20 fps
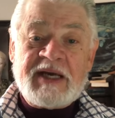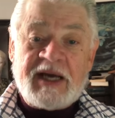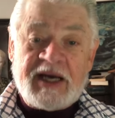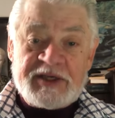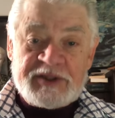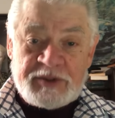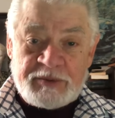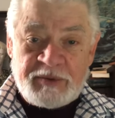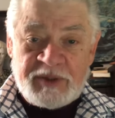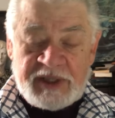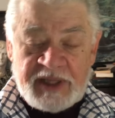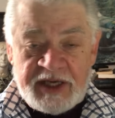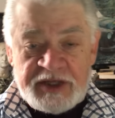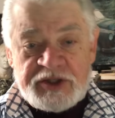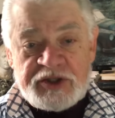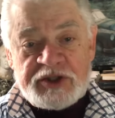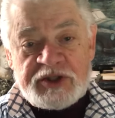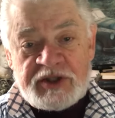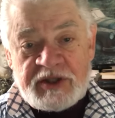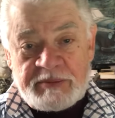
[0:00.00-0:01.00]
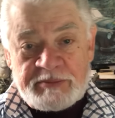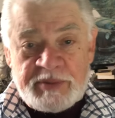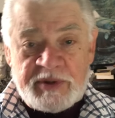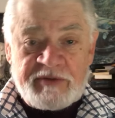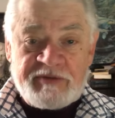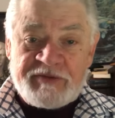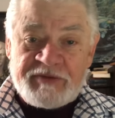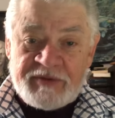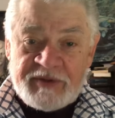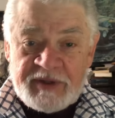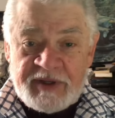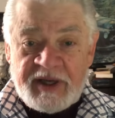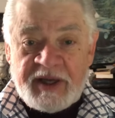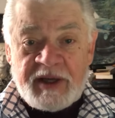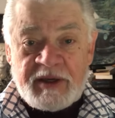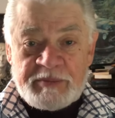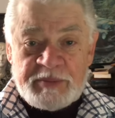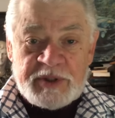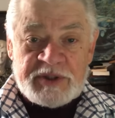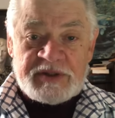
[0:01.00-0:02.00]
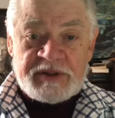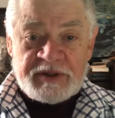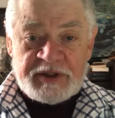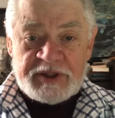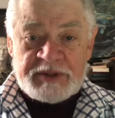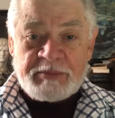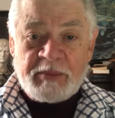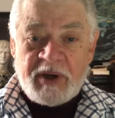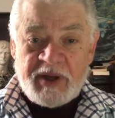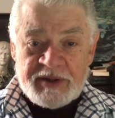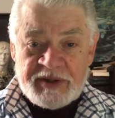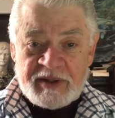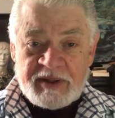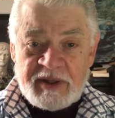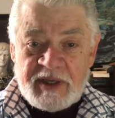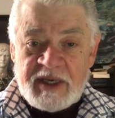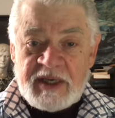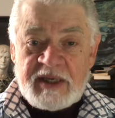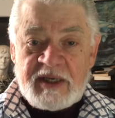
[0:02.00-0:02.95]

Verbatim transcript: has the relationship of uh, Oedipus and his mother